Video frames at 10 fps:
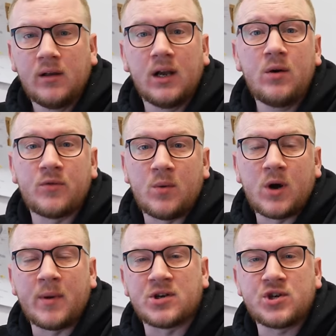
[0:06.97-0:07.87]
Hello everyone,
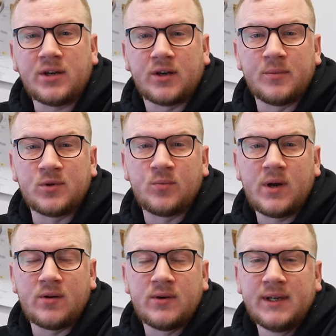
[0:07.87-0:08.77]
welcome back to the channel. Hope you're doing
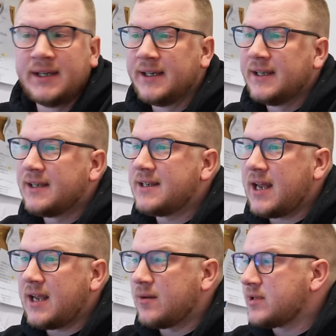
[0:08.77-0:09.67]
well.
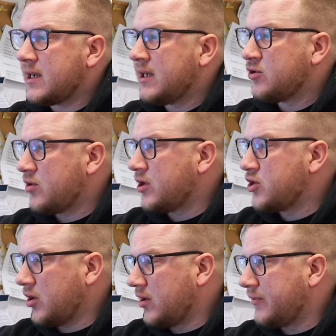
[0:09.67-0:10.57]
Today I'm sat here trying to
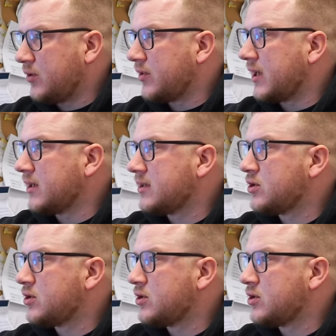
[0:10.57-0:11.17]
juggle a few things